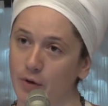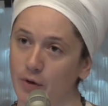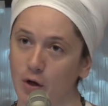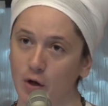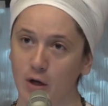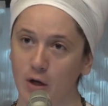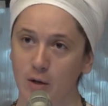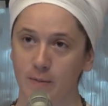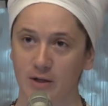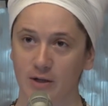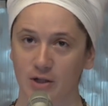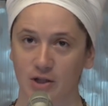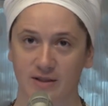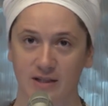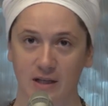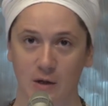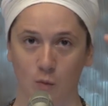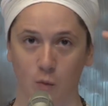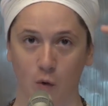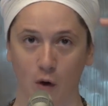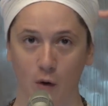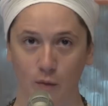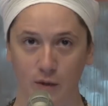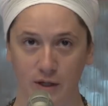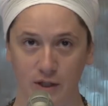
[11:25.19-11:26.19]
Yogi Bhajan
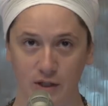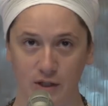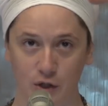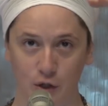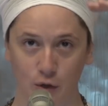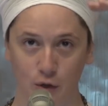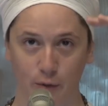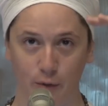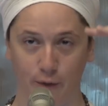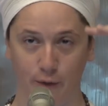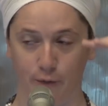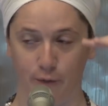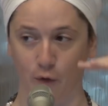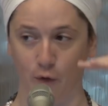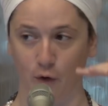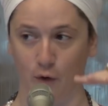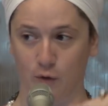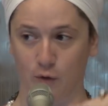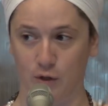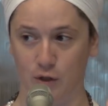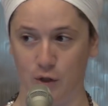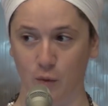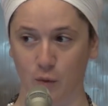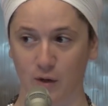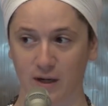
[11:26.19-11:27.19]
said, what we do before
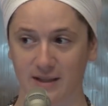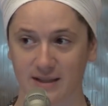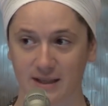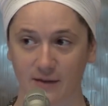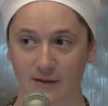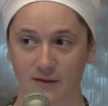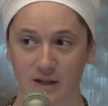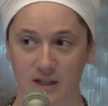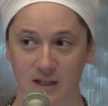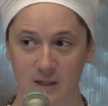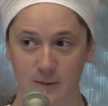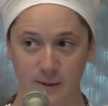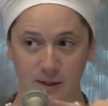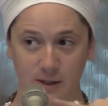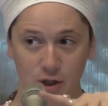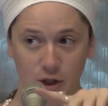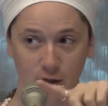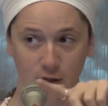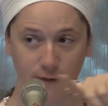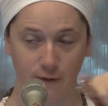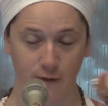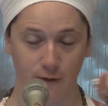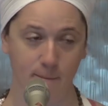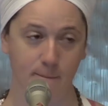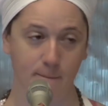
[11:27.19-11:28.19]
we're 27,
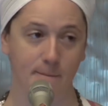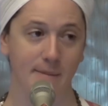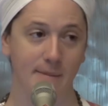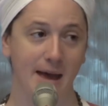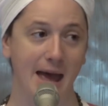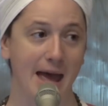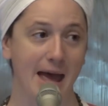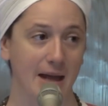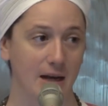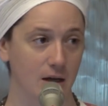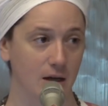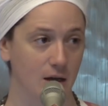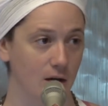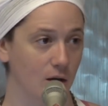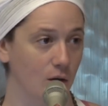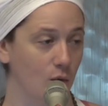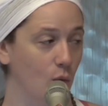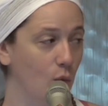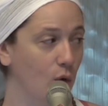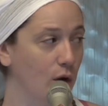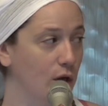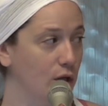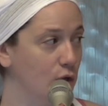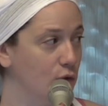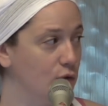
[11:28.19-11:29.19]
especially for men,
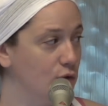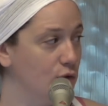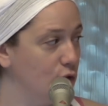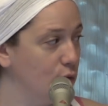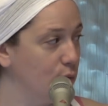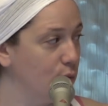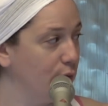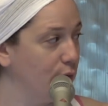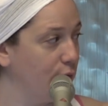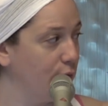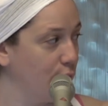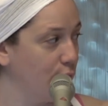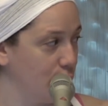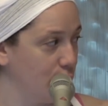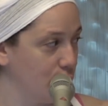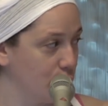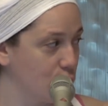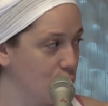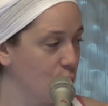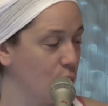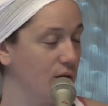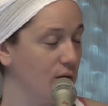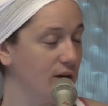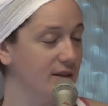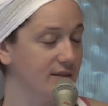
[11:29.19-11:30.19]
what you do before you're
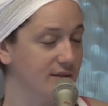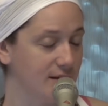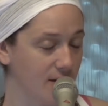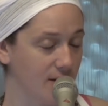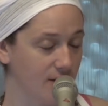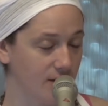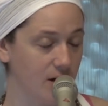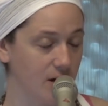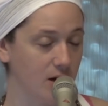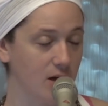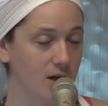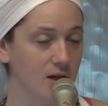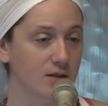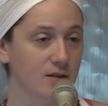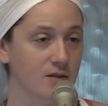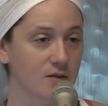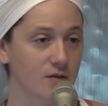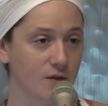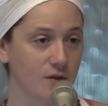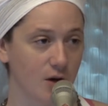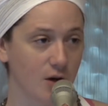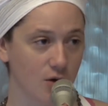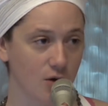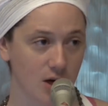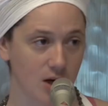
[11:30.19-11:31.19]
27 is
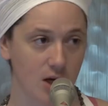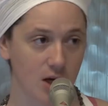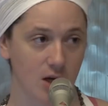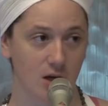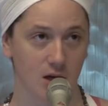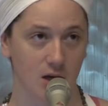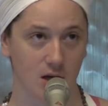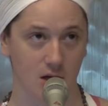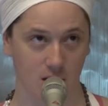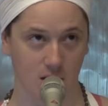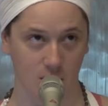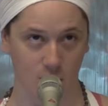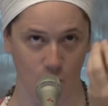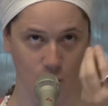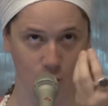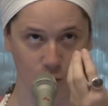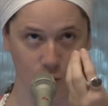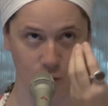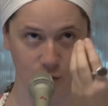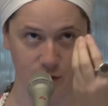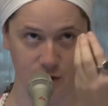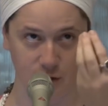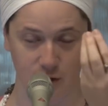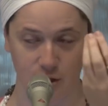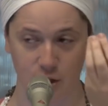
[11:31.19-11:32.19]

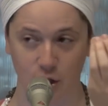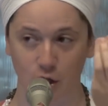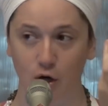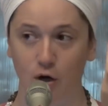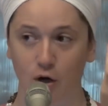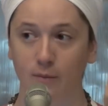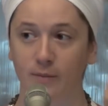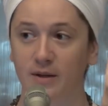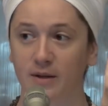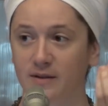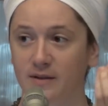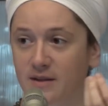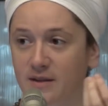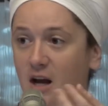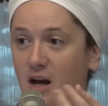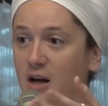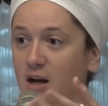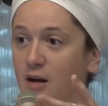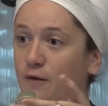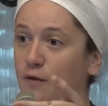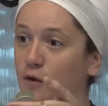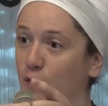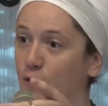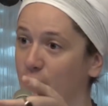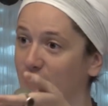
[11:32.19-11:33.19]
determines kind
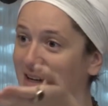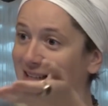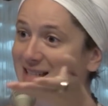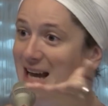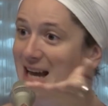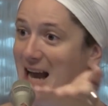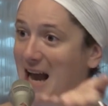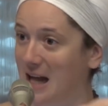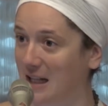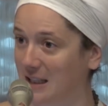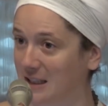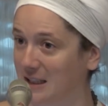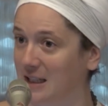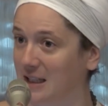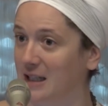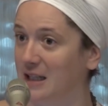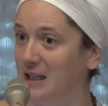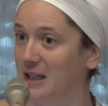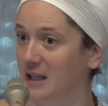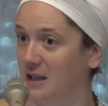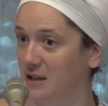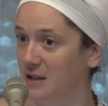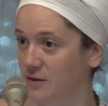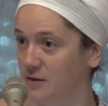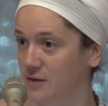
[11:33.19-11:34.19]
of your
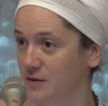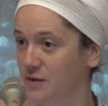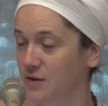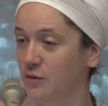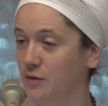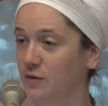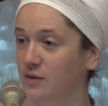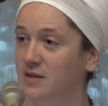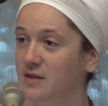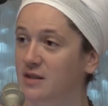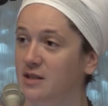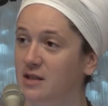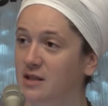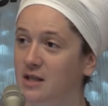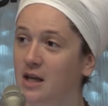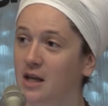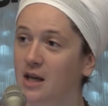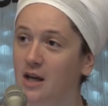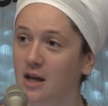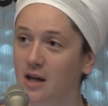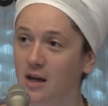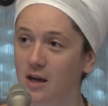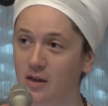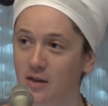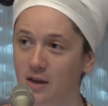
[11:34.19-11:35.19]
vitality into, and since
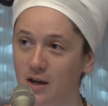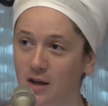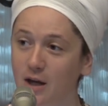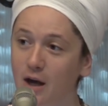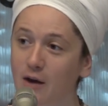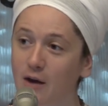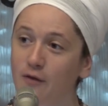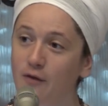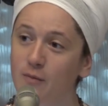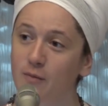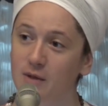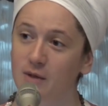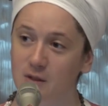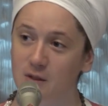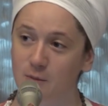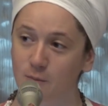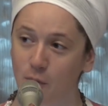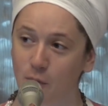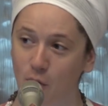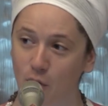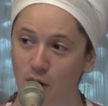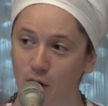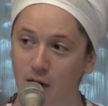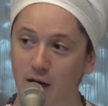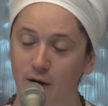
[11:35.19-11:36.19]
the government's
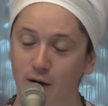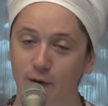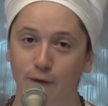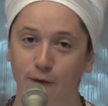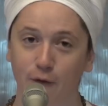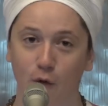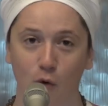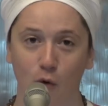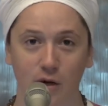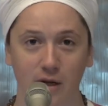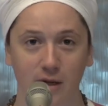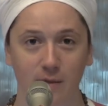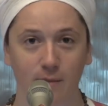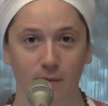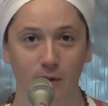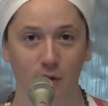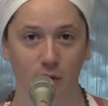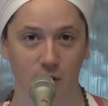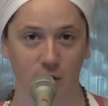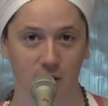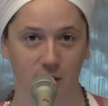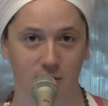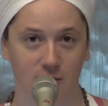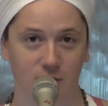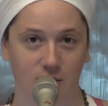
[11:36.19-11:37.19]
pouring $40
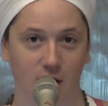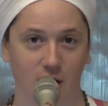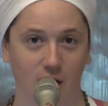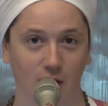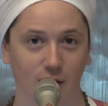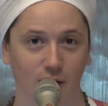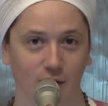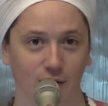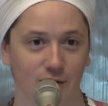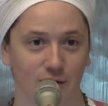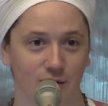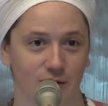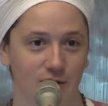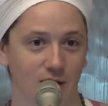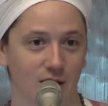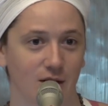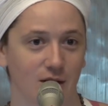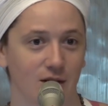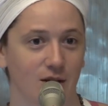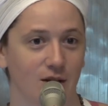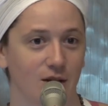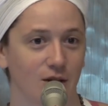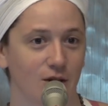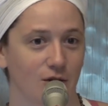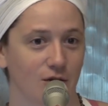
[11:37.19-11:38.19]
million a
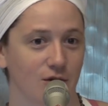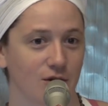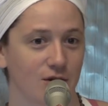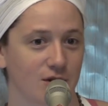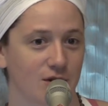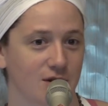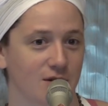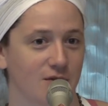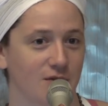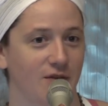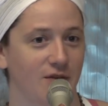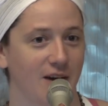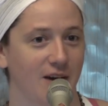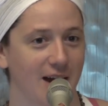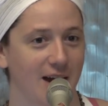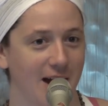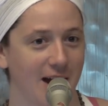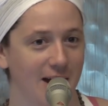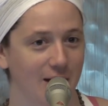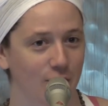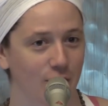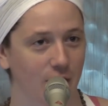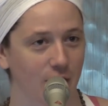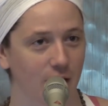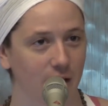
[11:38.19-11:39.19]
year into
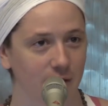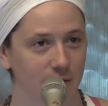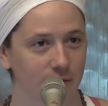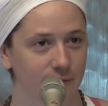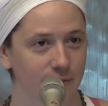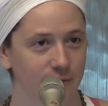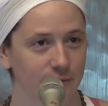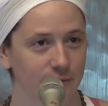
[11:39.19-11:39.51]
Viagra,